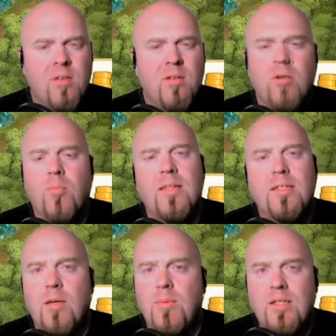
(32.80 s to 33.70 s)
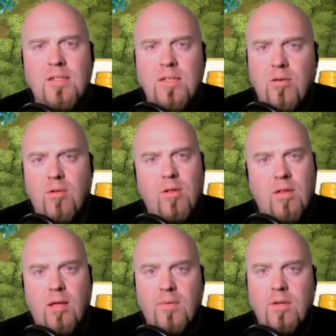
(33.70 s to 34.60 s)
you know, by the time you get to Town Hall
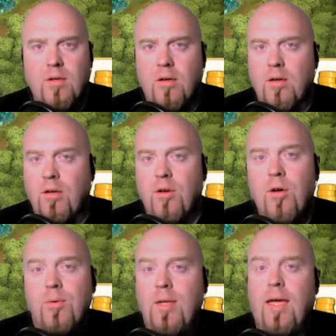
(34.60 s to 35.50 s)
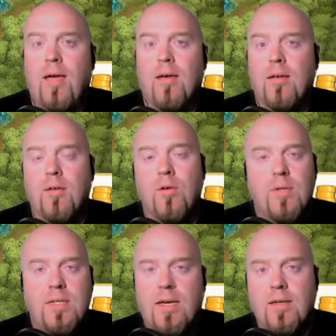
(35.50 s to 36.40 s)
11, no
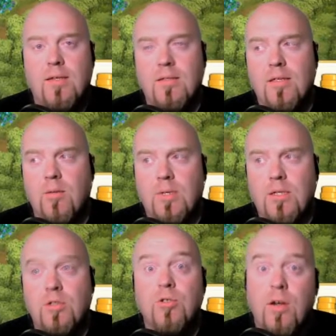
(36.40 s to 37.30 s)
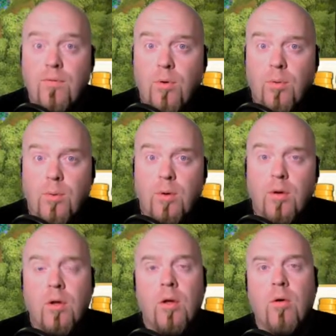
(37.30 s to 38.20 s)
attack is going to be
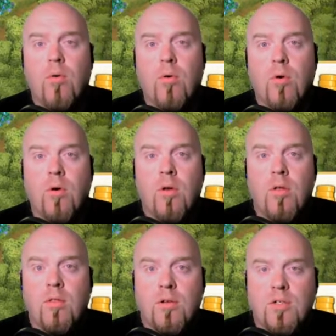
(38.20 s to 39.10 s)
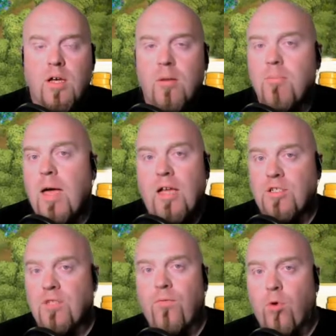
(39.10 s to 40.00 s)
straightforward, or there's not a
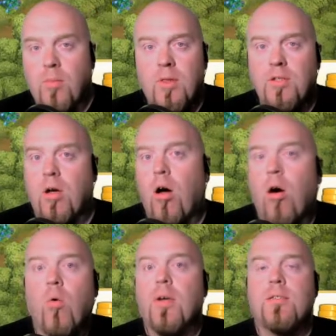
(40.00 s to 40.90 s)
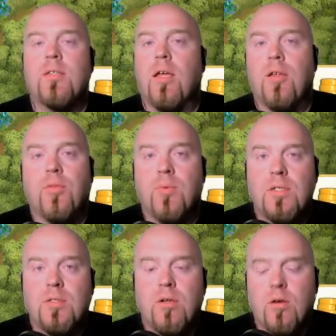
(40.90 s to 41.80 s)
magic formula to always get a
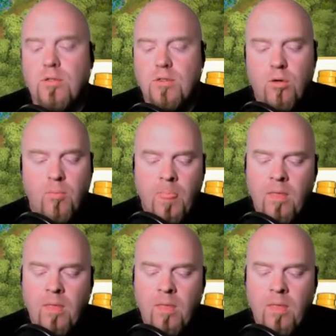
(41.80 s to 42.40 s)
3-star. So,